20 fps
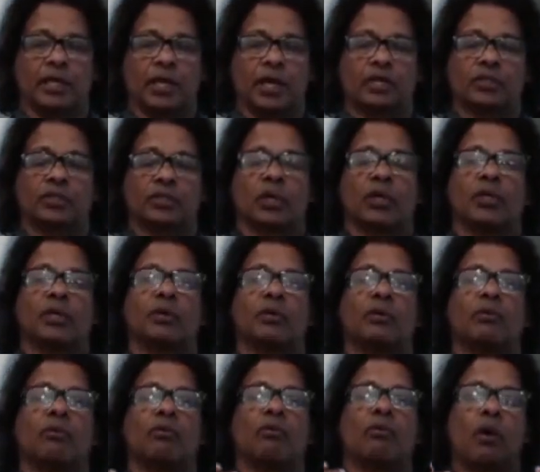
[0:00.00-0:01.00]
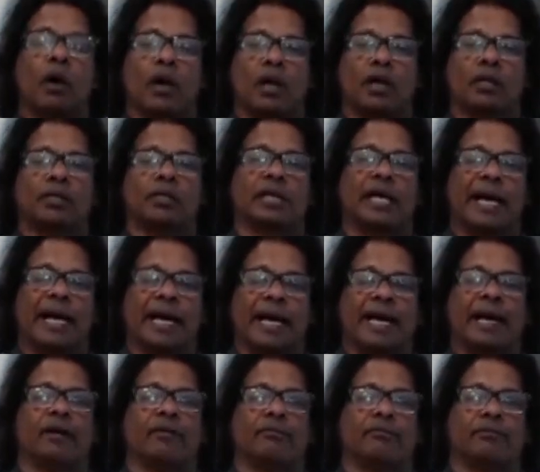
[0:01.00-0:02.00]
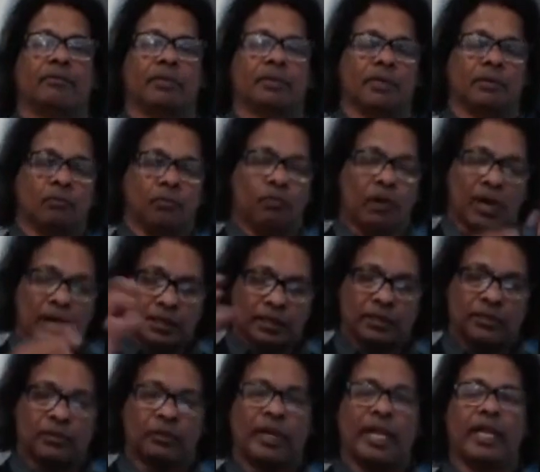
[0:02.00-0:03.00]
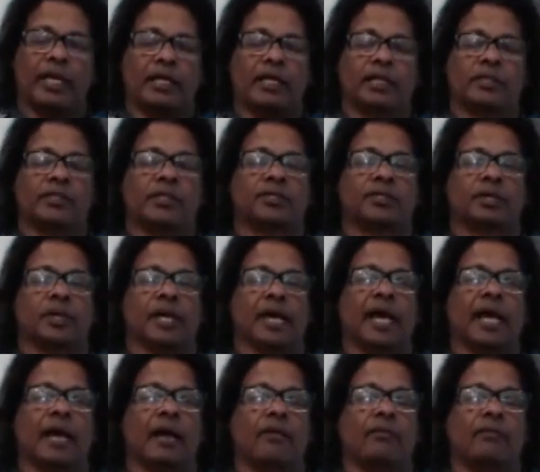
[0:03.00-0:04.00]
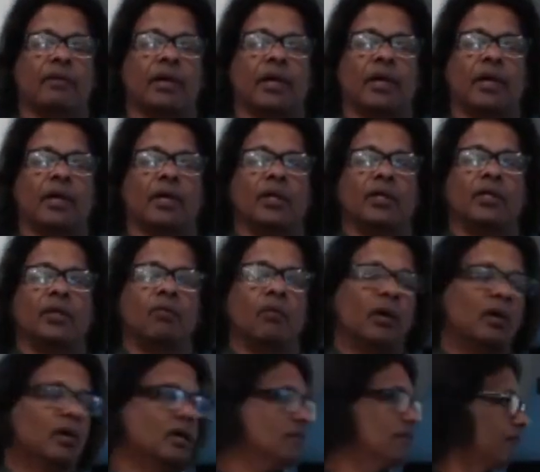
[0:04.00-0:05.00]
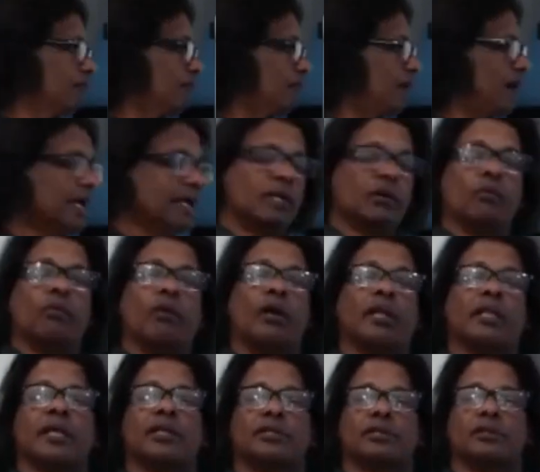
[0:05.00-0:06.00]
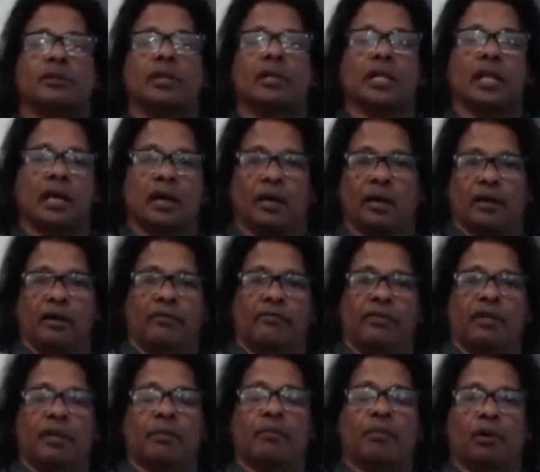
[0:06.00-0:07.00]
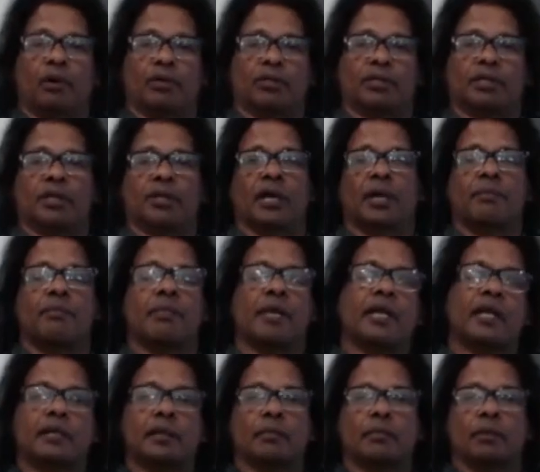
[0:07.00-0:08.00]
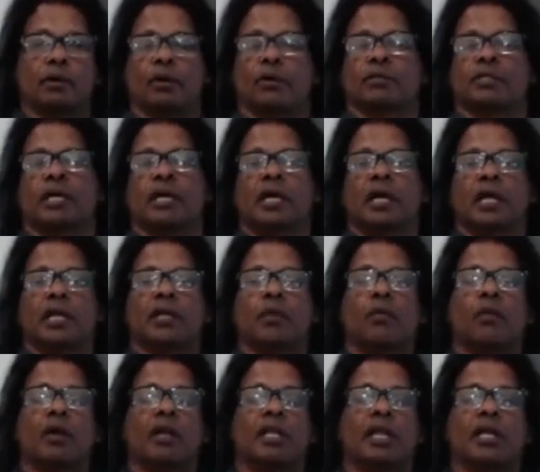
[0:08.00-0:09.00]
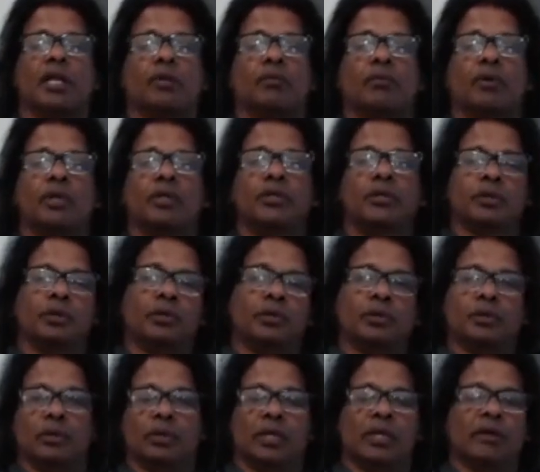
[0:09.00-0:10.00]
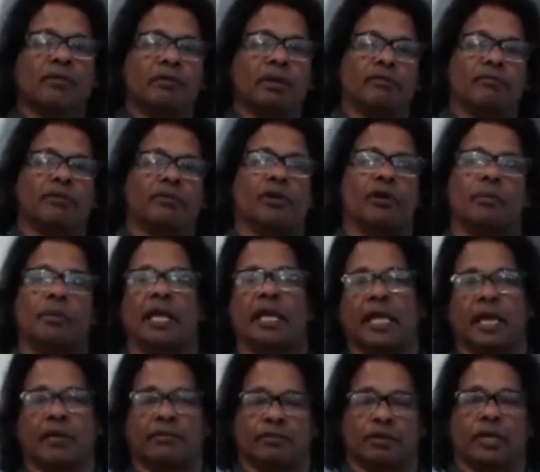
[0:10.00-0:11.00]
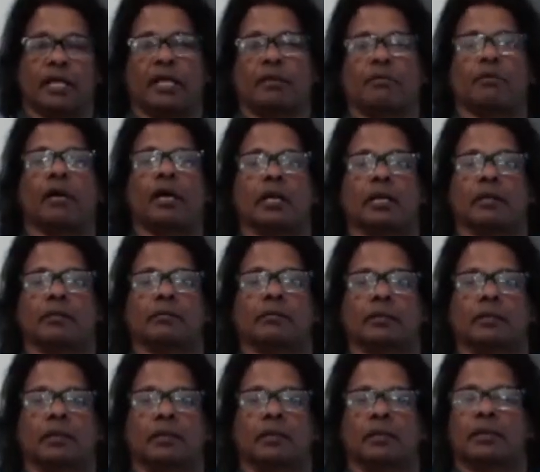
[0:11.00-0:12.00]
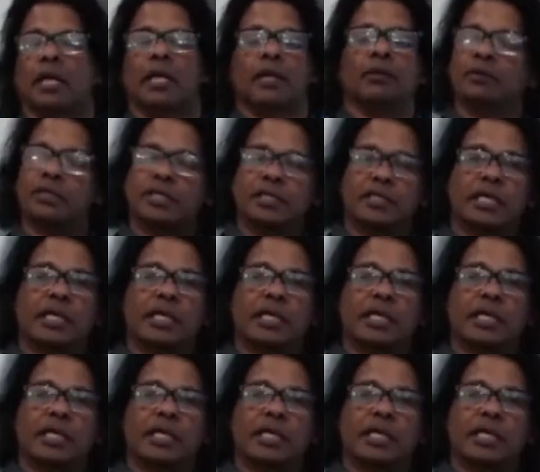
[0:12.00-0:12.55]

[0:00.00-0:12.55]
So you want to have the one the three ideas that you have you want to find the one that you love the most that you committed the most the one that you would do even if nobody gave you any money that you just